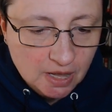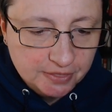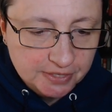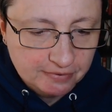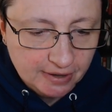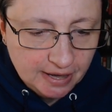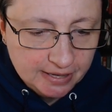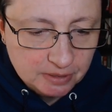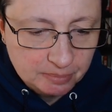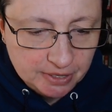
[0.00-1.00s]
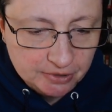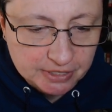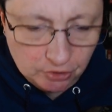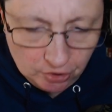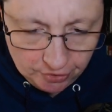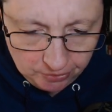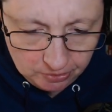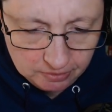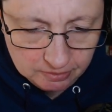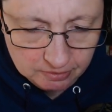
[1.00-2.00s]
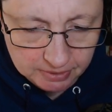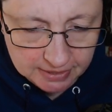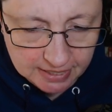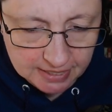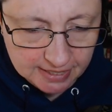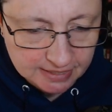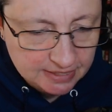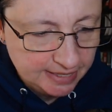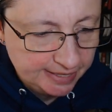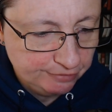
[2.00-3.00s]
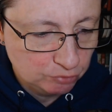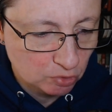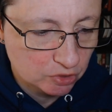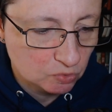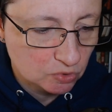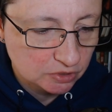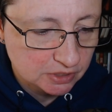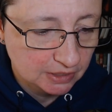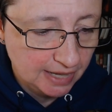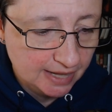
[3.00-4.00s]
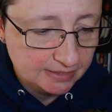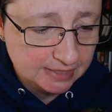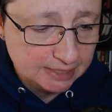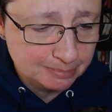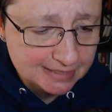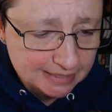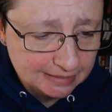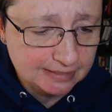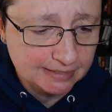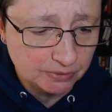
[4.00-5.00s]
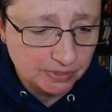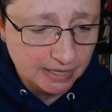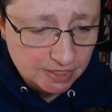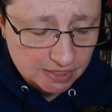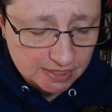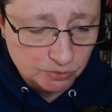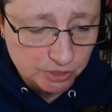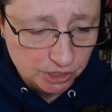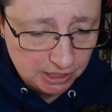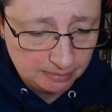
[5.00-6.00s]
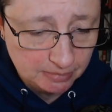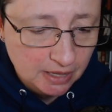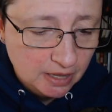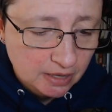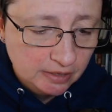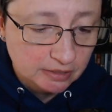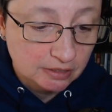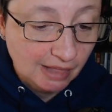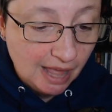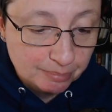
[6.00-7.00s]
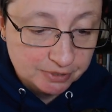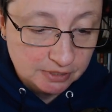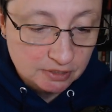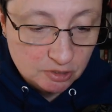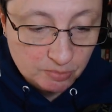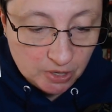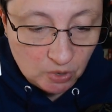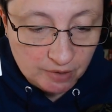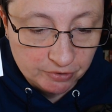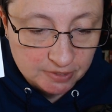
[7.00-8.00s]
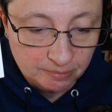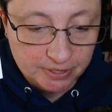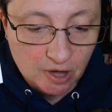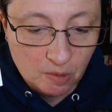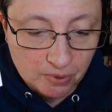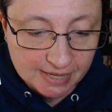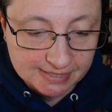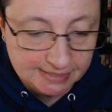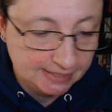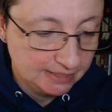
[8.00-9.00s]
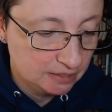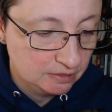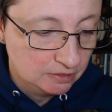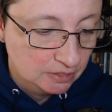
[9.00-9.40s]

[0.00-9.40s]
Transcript: the divide appeared eternal. But then in 1994, the world's last explicitly segregationist regime collapsed to make way for something unprecedented